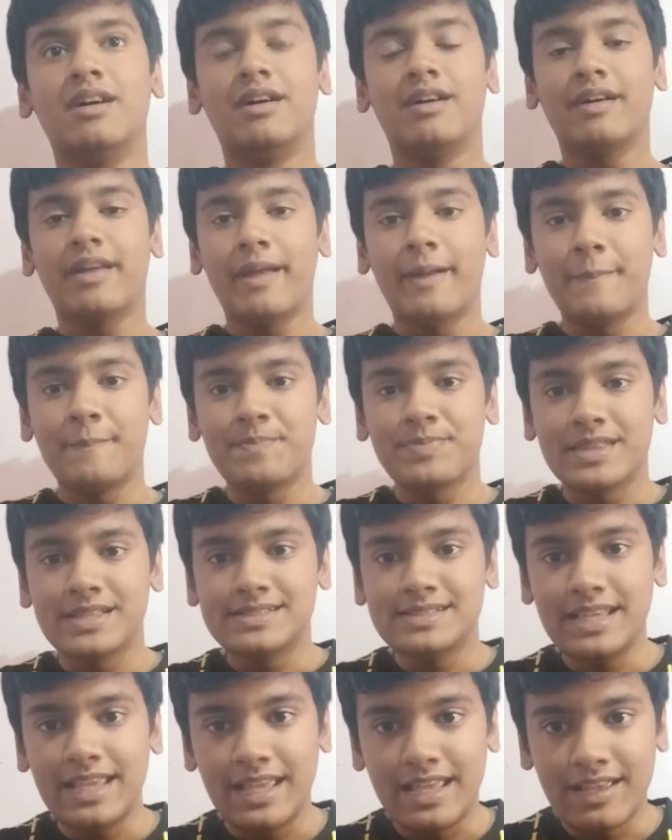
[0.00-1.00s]
Okay,
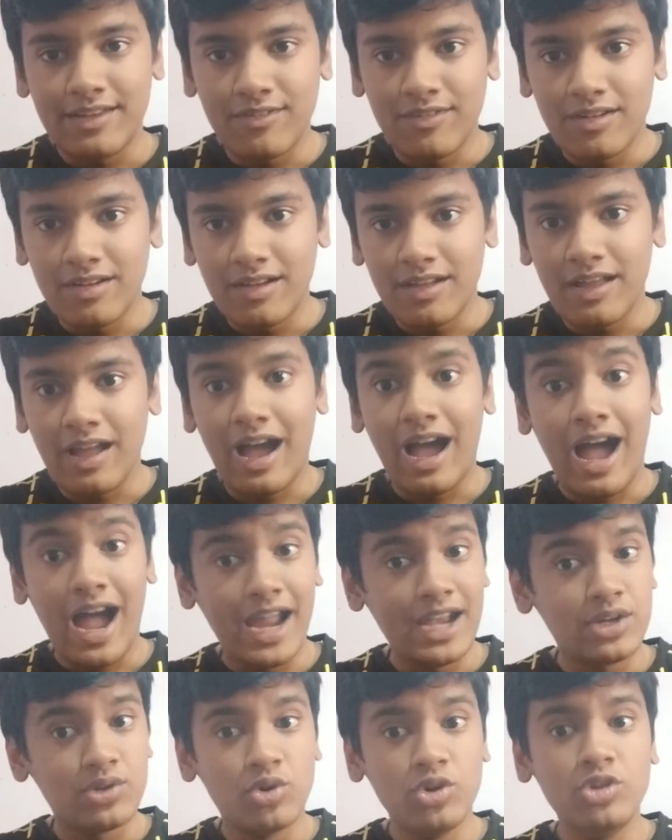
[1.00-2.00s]
see,
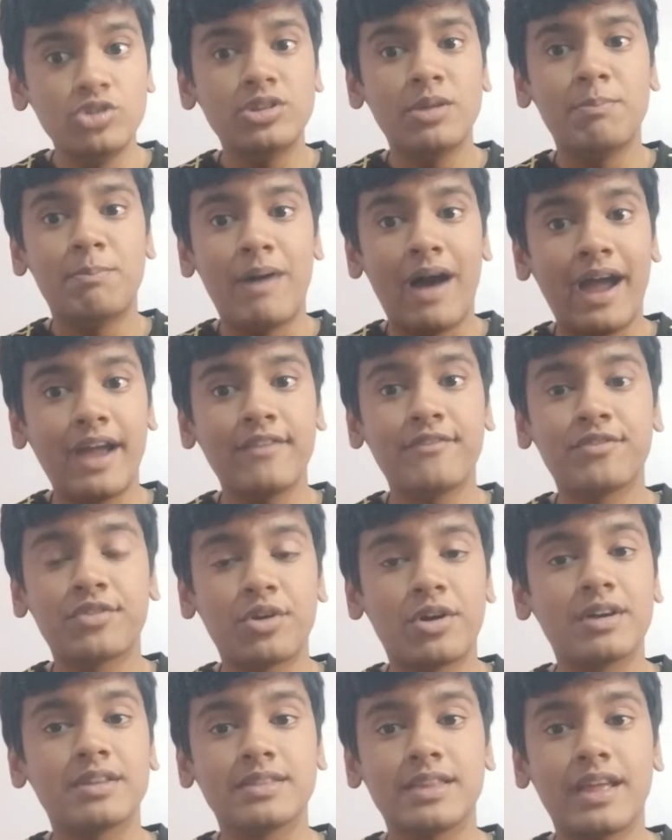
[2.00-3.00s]
I told you the bank
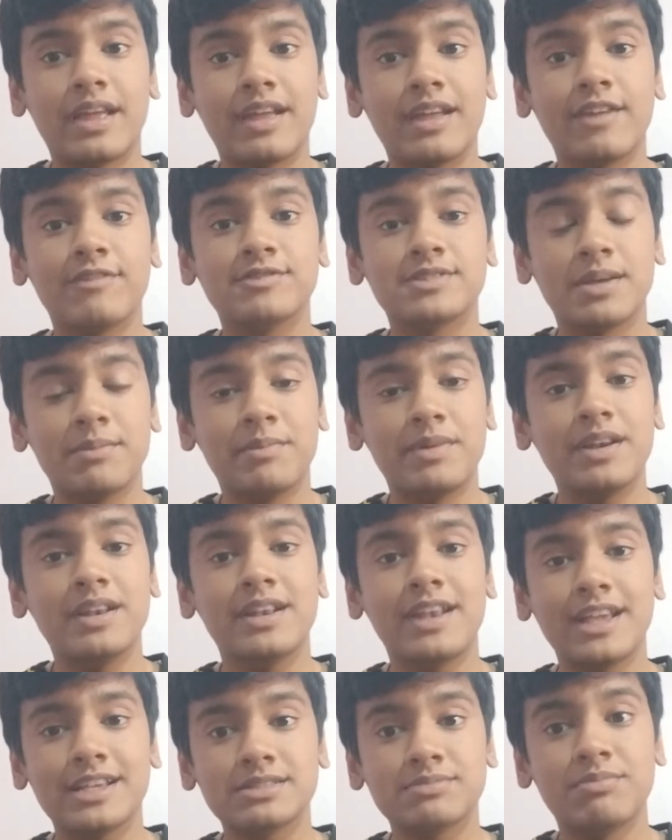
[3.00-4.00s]
fraud thing. If somebody
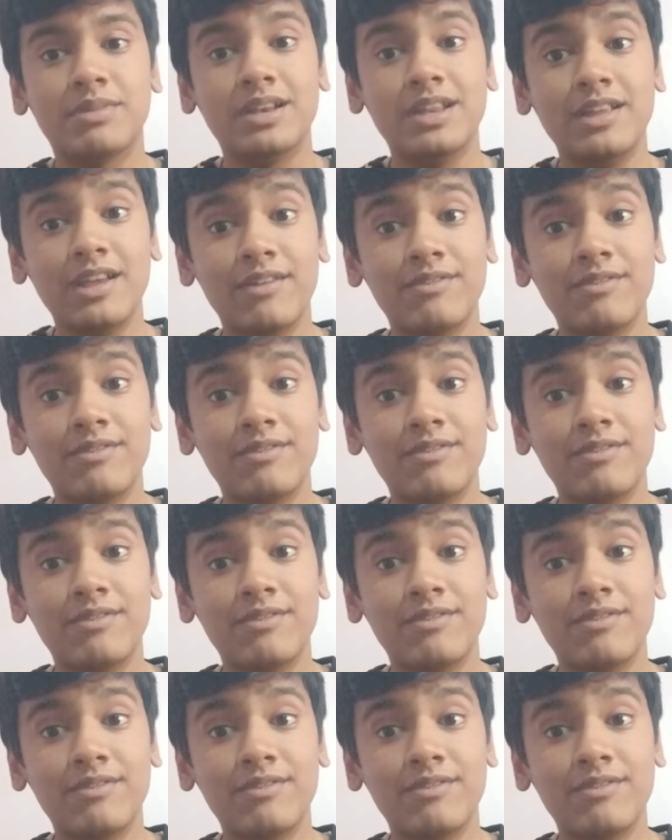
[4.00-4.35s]
takes money